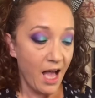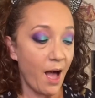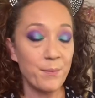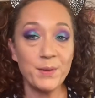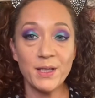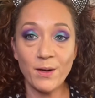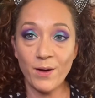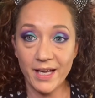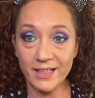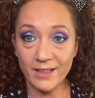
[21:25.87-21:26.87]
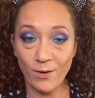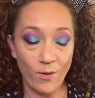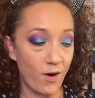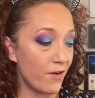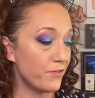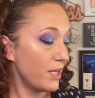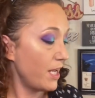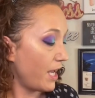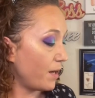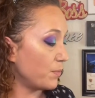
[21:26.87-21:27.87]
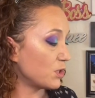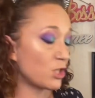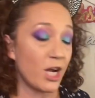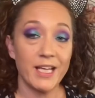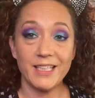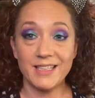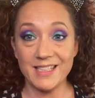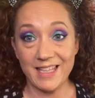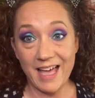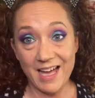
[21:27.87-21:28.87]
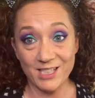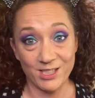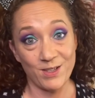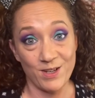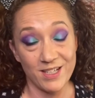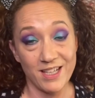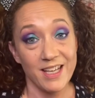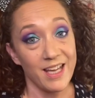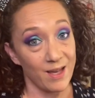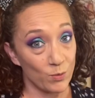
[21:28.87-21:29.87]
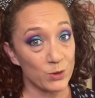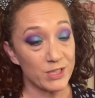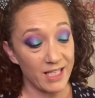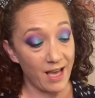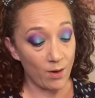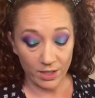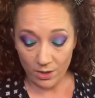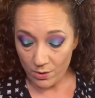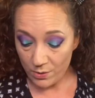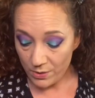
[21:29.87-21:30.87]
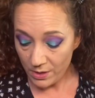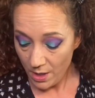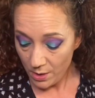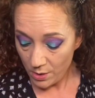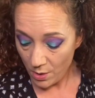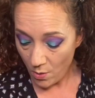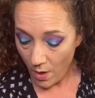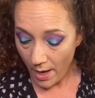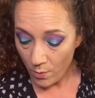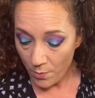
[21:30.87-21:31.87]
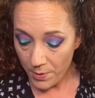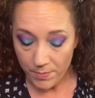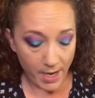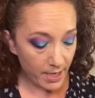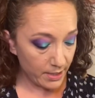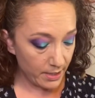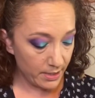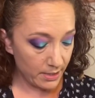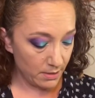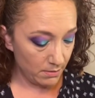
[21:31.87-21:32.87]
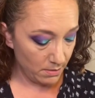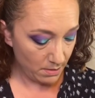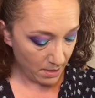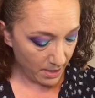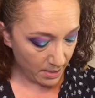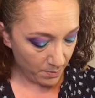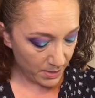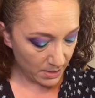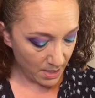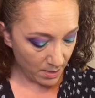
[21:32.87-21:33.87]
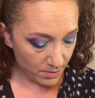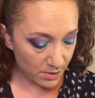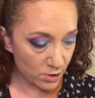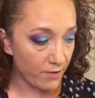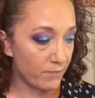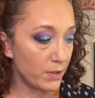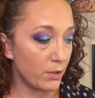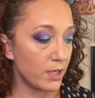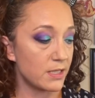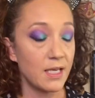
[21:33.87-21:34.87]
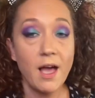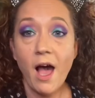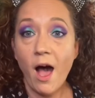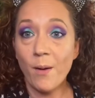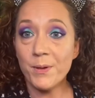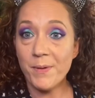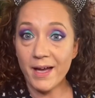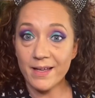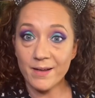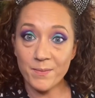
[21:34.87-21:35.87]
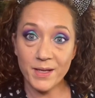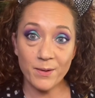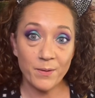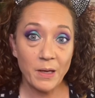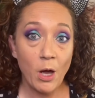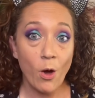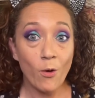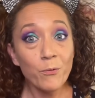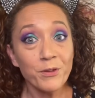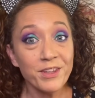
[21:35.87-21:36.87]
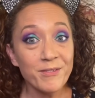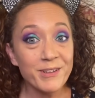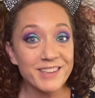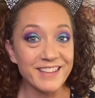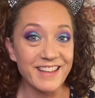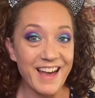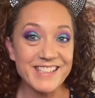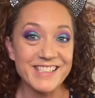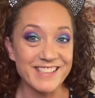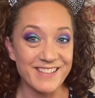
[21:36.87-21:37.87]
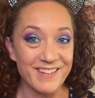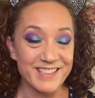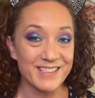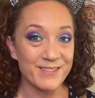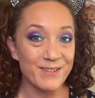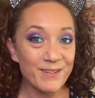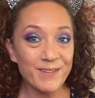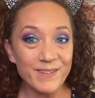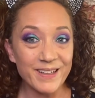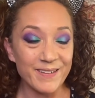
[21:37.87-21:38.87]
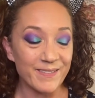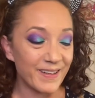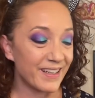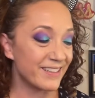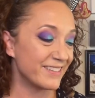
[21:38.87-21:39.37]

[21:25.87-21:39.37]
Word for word: I'm gonna go ahead and go off and I'm gonna try and get these lashes on and we'll see how it goes. So I will be back in, I got a piece of hair that's driving me crazy. I'll be back in a minute, hopefully with the lashes on, so don't go anywhere.